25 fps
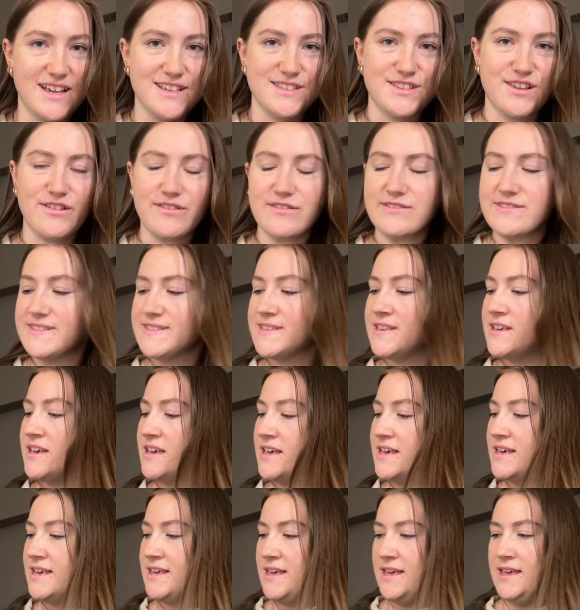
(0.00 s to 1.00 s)
socks.
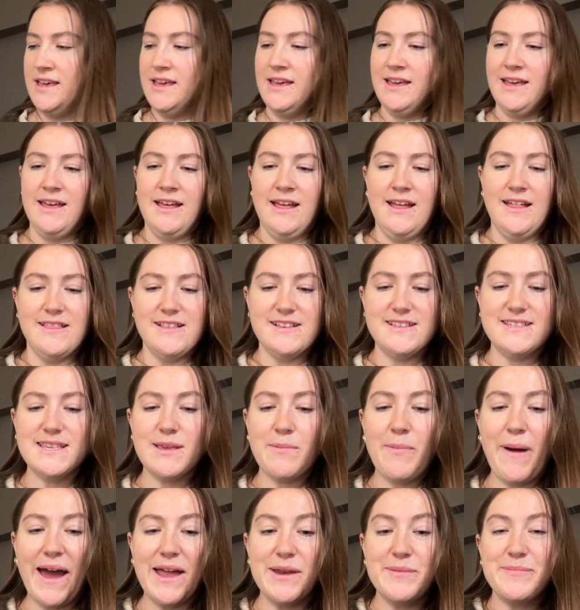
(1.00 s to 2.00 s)
This is
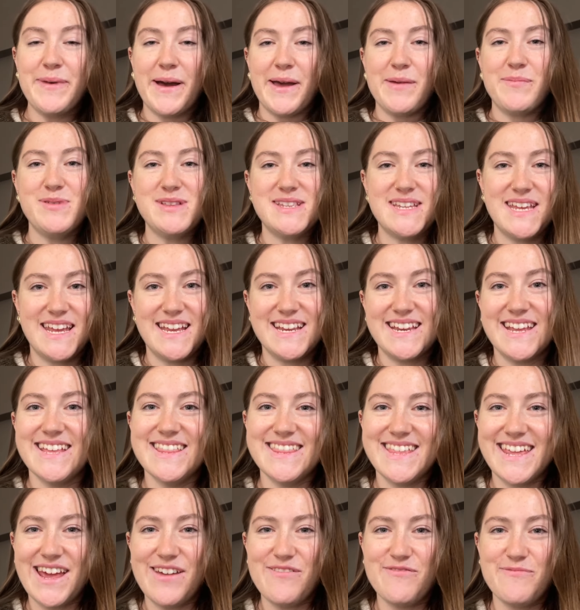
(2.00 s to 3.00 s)
a pattern by Petite
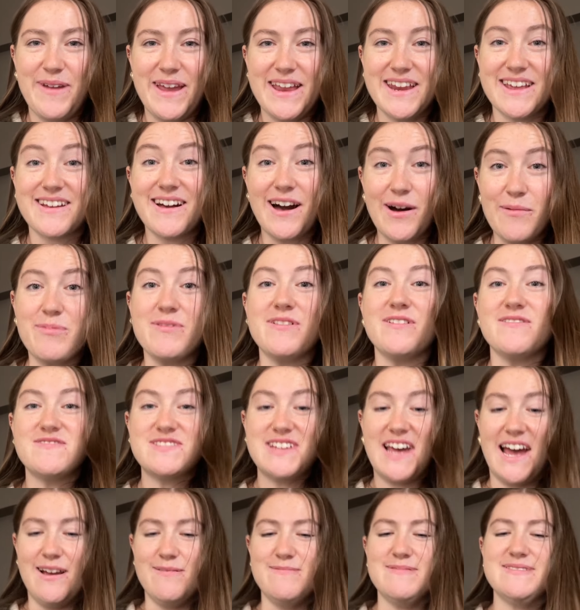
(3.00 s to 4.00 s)
knit that I've made a couple of
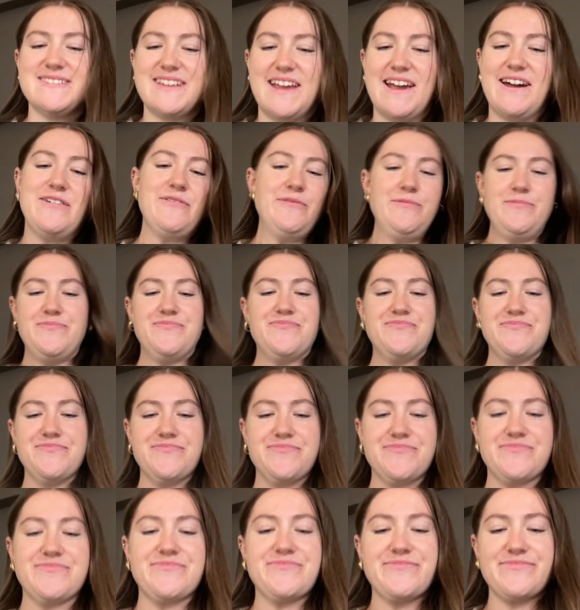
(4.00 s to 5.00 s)
times now.
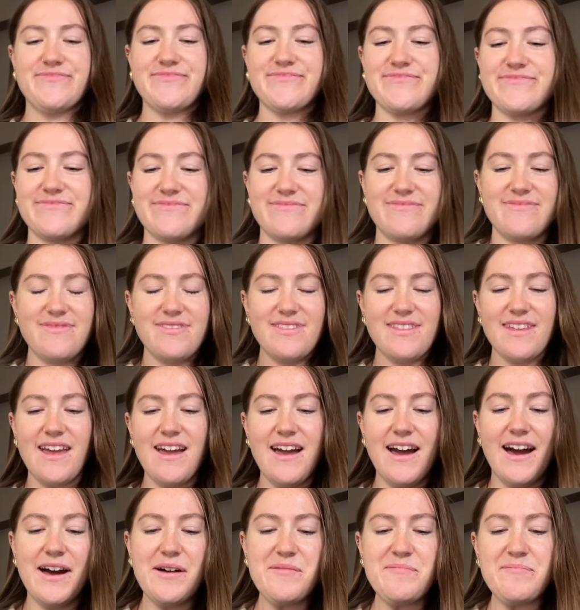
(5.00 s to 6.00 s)

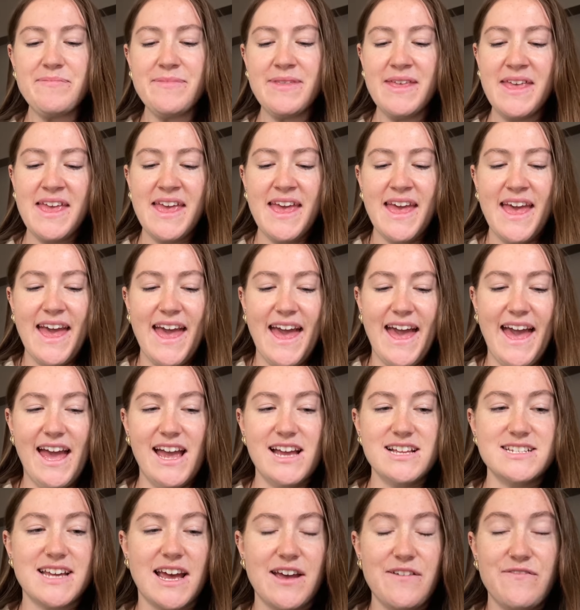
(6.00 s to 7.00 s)
And
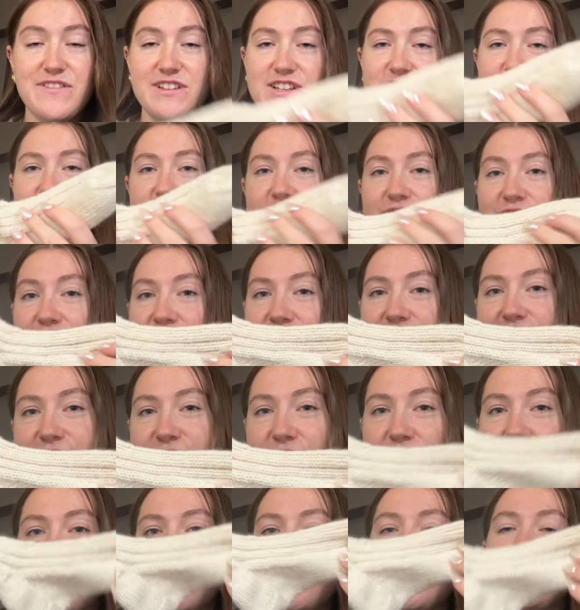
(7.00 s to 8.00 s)
I finished the first
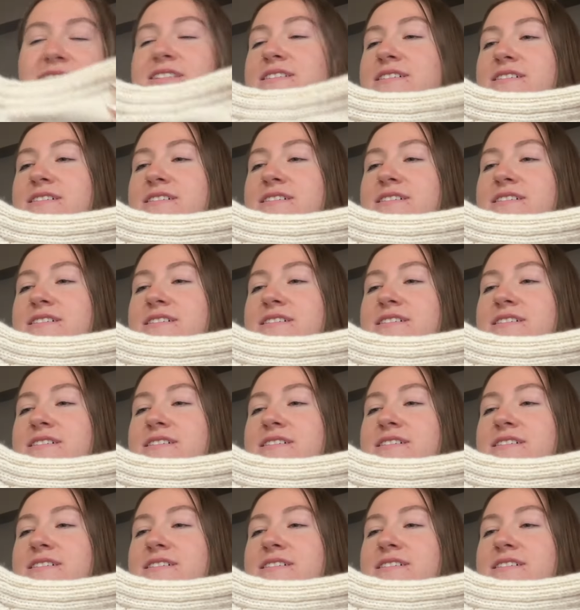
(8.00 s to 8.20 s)
sock